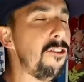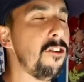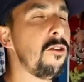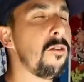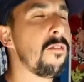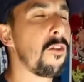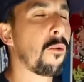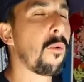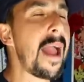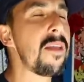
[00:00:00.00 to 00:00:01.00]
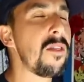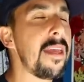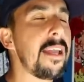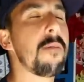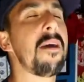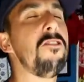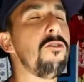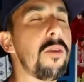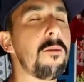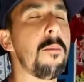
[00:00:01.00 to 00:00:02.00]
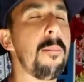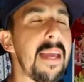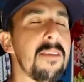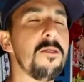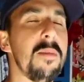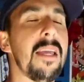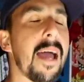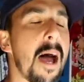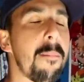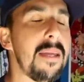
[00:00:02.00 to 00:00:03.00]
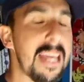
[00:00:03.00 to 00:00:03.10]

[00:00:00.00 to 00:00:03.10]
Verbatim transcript: do the right thing? Am I doing what makes me happy?